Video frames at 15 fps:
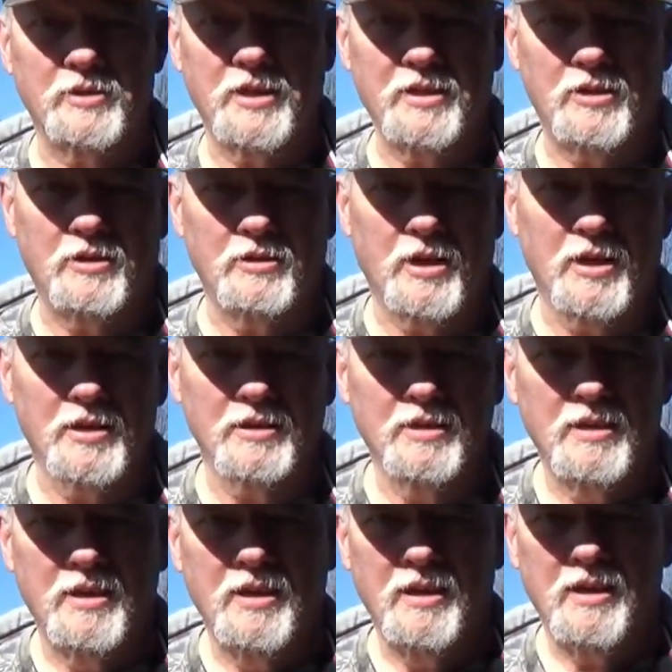day long on.
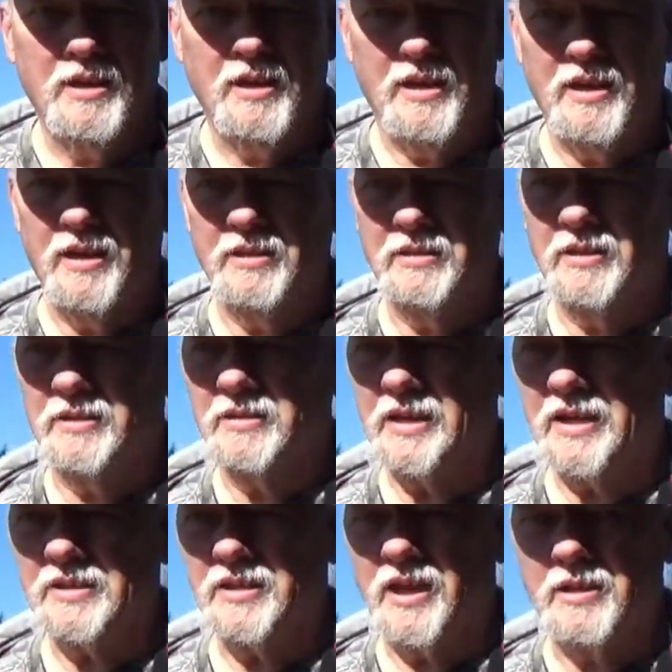And at
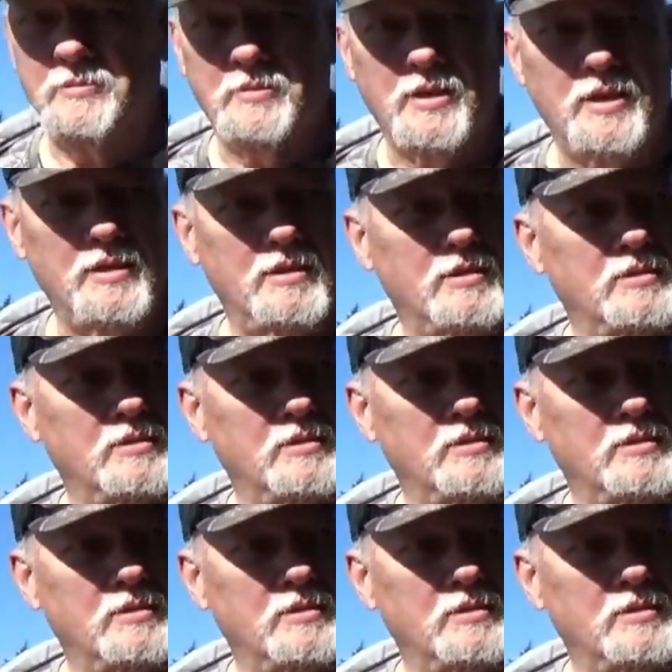night times they